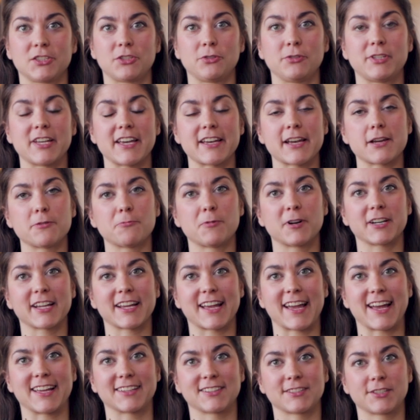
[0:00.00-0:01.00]
Today I want
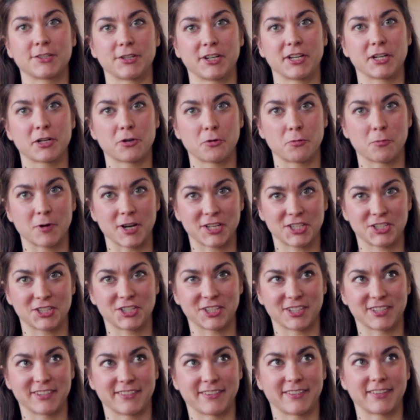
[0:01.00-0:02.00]
to answer a
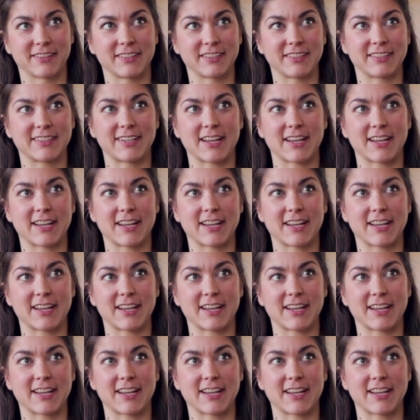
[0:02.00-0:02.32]
question